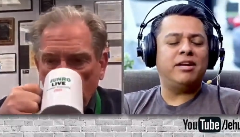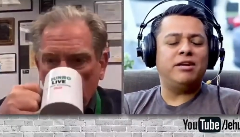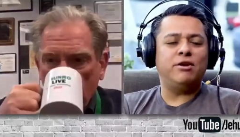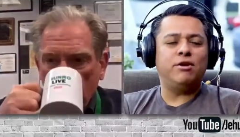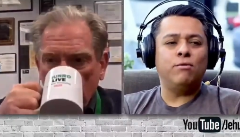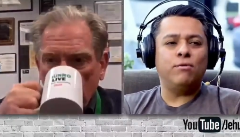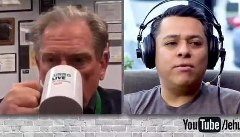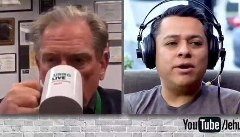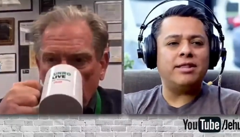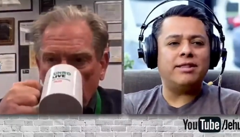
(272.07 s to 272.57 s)
Speaker 1: mean,
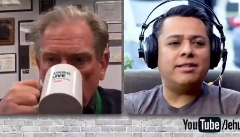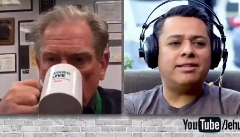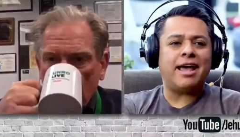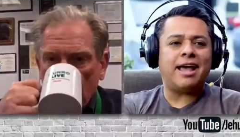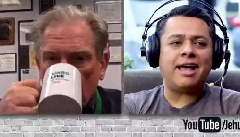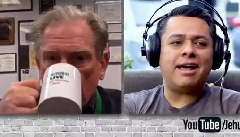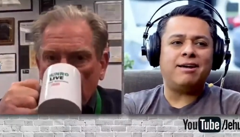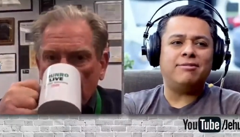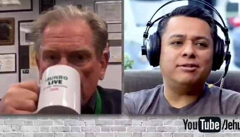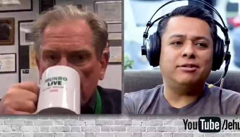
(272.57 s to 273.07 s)
you went
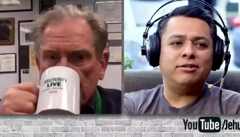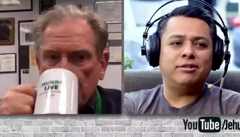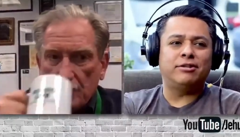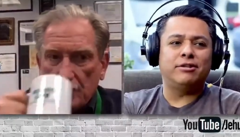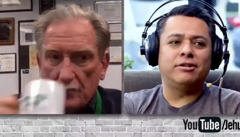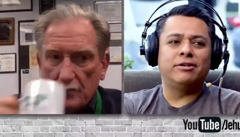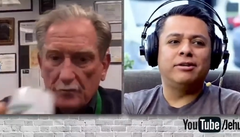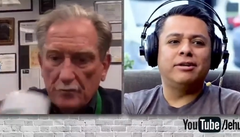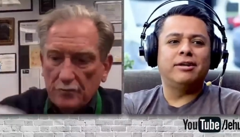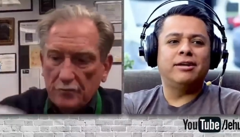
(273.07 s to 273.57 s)
down
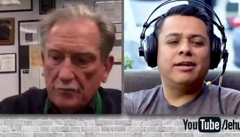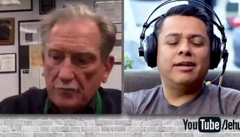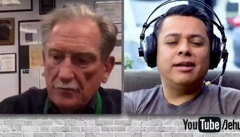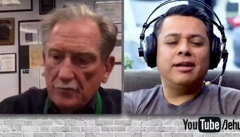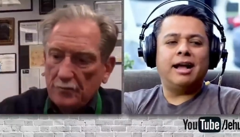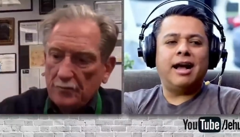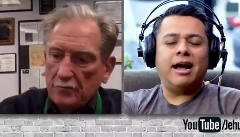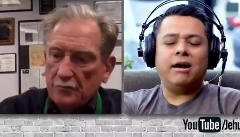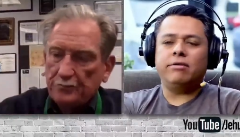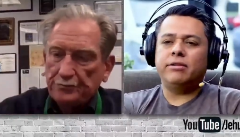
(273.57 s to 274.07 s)
to
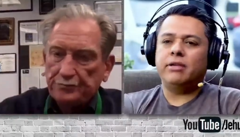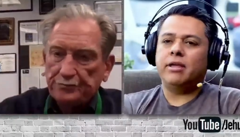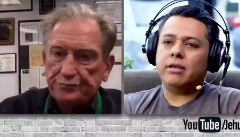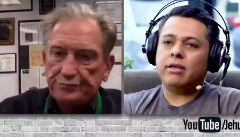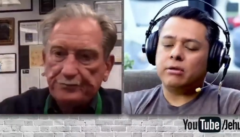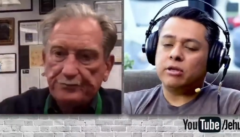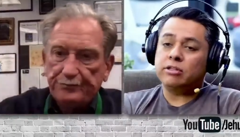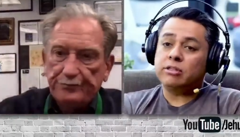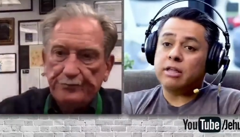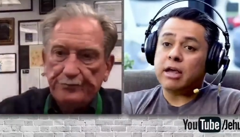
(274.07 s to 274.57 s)
how they,
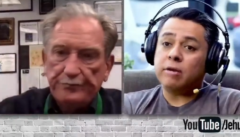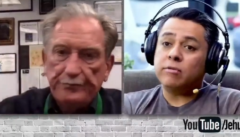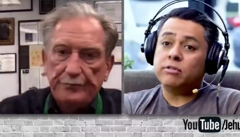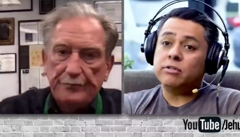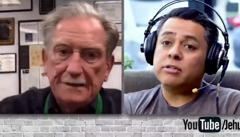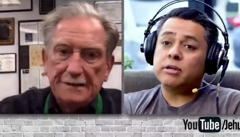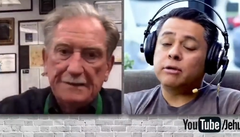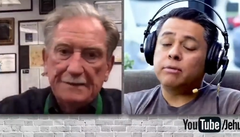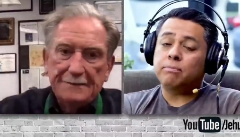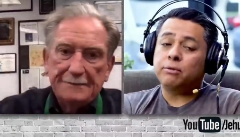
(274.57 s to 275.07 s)
because that
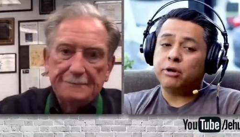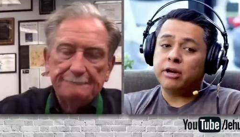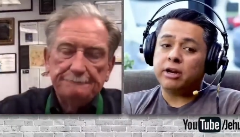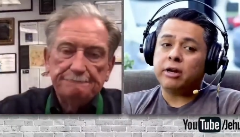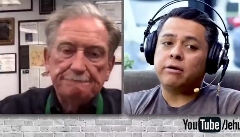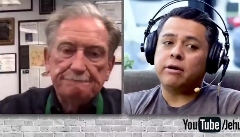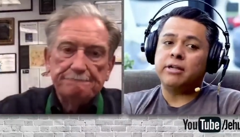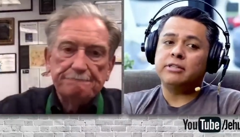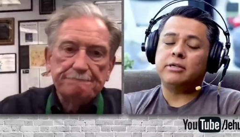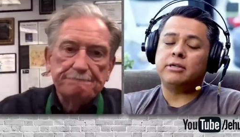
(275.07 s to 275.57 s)
was a pretty
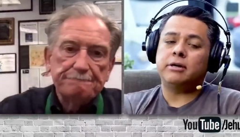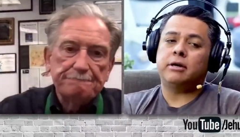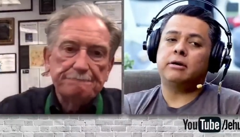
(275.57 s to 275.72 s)
crazy